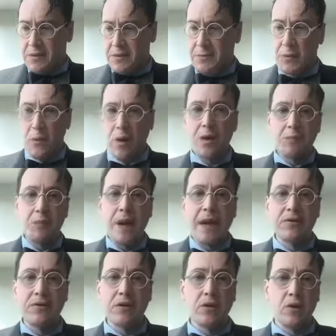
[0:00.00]
what makes
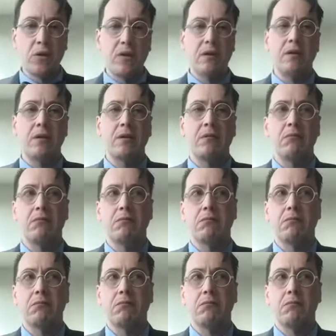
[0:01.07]
a good
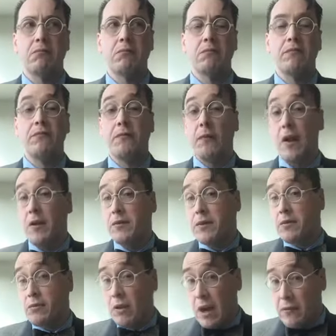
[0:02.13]
felt
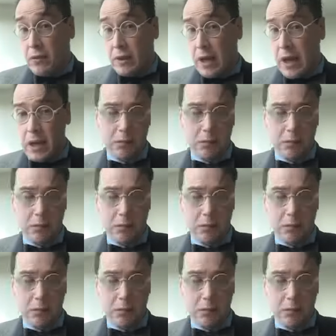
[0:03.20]
travel hat.